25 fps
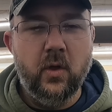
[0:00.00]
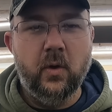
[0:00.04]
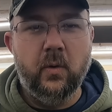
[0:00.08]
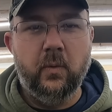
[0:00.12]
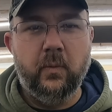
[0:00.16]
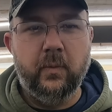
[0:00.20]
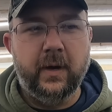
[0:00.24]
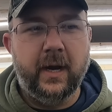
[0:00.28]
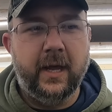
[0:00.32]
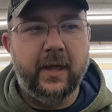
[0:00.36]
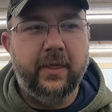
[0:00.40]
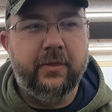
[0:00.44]

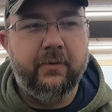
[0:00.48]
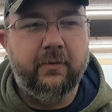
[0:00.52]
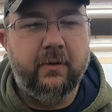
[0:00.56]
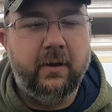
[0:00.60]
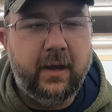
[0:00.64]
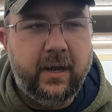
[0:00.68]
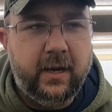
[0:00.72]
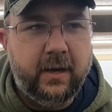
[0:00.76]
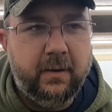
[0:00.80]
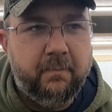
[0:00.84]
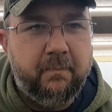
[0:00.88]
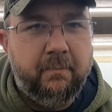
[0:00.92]
when I
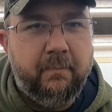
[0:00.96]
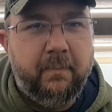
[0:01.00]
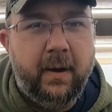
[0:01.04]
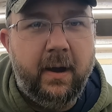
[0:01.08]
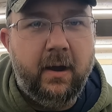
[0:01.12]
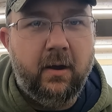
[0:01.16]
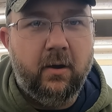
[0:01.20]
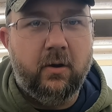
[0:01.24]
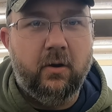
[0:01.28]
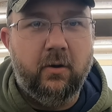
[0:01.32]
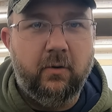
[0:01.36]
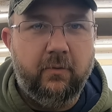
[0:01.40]
thread a
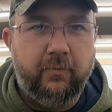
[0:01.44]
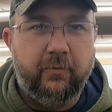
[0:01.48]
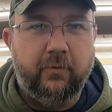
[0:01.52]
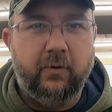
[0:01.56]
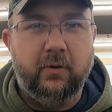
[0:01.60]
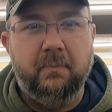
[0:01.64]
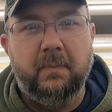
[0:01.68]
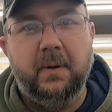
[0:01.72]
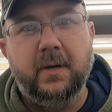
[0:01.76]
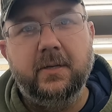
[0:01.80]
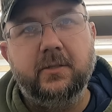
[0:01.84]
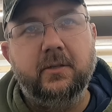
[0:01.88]
barrel
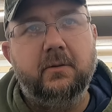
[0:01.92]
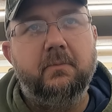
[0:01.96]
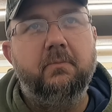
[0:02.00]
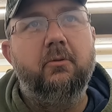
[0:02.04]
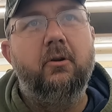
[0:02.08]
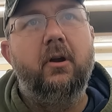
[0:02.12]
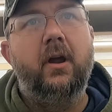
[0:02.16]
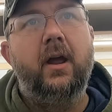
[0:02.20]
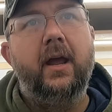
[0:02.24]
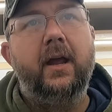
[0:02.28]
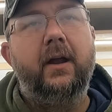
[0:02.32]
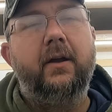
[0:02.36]
for a muzzle
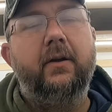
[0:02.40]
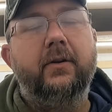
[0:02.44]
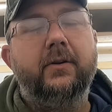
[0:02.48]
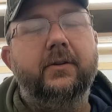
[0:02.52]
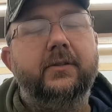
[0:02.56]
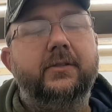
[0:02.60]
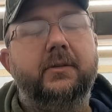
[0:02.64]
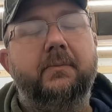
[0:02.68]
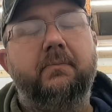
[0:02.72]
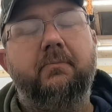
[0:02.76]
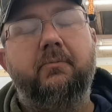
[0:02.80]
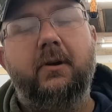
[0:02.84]
brake or a
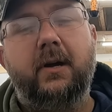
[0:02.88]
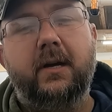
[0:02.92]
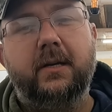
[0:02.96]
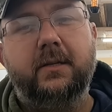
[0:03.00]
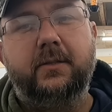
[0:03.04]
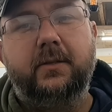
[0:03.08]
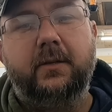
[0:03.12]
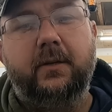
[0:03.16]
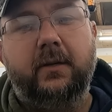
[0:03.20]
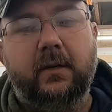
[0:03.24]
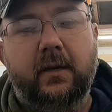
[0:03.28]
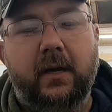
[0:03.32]

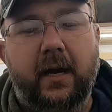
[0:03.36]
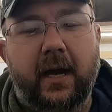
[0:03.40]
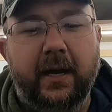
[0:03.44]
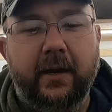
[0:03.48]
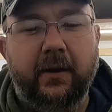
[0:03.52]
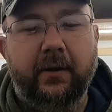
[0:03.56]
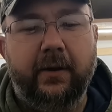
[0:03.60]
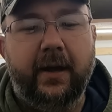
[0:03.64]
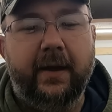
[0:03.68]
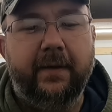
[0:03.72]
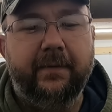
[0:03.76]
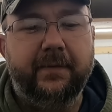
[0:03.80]
suppressor, I
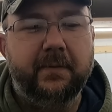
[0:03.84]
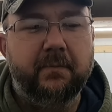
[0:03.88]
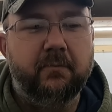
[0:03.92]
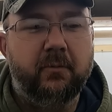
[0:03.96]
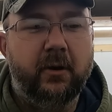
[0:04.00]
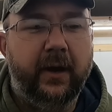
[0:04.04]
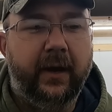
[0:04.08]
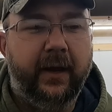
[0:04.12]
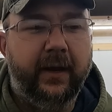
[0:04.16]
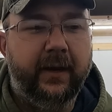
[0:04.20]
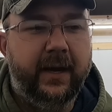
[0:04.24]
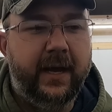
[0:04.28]
don't have to
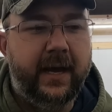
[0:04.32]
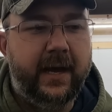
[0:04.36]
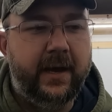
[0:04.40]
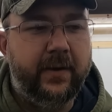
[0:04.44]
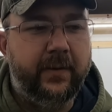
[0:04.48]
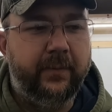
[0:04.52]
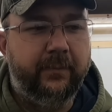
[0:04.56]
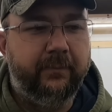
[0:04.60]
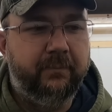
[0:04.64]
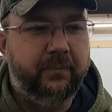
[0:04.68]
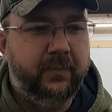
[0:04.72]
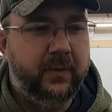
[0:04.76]
break it
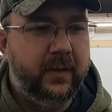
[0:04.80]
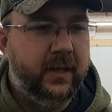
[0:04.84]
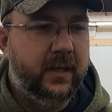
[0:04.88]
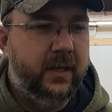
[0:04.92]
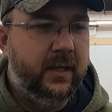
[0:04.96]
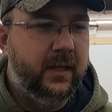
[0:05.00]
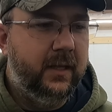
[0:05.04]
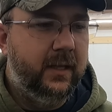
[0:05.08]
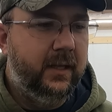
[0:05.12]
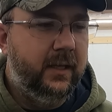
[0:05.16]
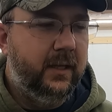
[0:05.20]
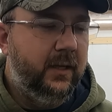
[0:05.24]
down.
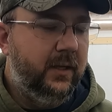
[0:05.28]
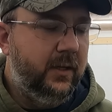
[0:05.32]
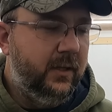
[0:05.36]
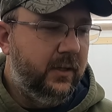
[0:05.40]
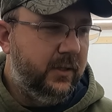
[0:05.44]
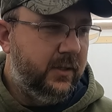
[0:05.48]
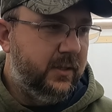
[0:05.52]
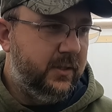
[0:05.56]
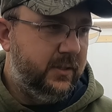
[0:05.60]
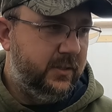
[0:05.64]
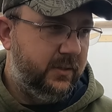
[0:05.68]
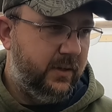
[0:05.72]

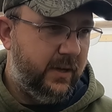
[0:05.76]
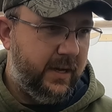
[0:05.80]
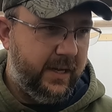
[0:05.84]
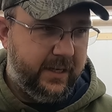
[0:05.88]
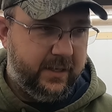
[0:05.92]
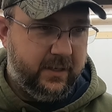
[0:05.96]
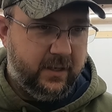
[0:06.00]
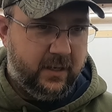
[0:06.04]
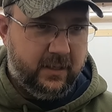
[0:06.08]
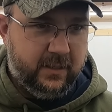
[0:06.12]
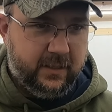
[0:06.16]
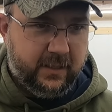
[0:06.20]
So I
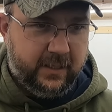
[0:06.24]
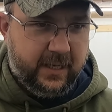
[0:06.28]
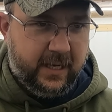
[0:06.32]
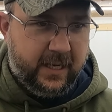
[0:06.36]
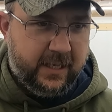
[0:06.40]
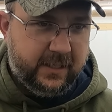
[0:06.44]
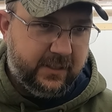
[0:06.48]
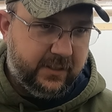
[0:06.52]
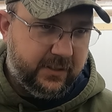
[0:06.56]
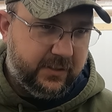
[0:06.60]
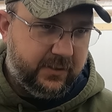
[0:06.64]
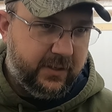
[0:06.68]
called the
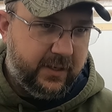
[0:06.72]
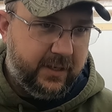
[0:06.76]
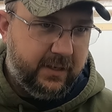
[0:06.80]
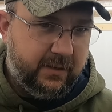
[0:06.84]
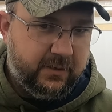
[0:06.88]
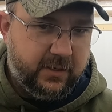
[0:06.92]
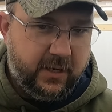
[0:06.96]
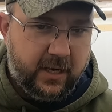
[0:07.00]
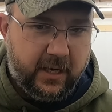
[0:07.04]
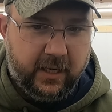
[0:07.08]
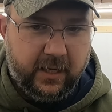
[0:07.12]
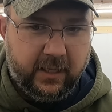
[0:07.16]
guys at Straight
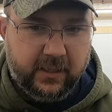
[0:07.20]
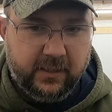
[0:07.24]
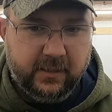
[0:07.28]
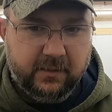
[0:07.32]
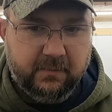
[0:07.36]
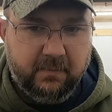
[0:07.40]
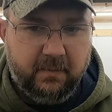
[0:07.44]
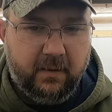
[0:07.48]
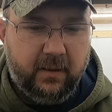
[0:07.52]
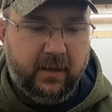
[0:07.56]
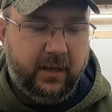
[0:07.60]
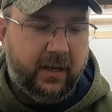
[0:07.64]
Shot
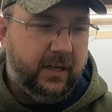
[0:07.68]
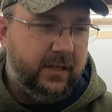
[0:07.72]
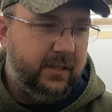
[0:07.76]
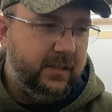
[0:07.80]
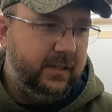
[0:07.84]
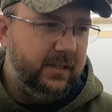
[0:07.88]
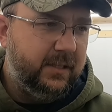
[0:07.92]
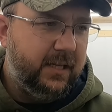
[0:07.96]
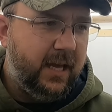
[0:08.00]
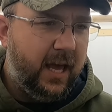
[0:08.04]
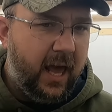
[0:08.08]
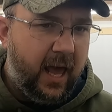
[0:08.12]
Gunsmithing. I
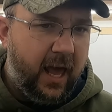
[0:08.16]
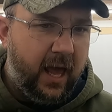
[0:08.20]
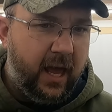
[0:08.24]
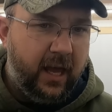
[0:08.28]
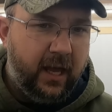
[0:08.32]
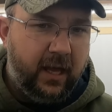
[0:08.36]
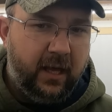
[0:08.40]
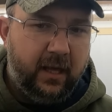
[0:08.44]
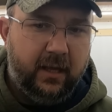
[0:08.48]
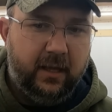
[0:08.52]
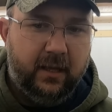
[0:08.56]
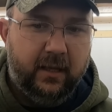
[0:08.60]
says,
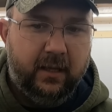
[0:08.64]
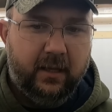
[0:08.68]
hey,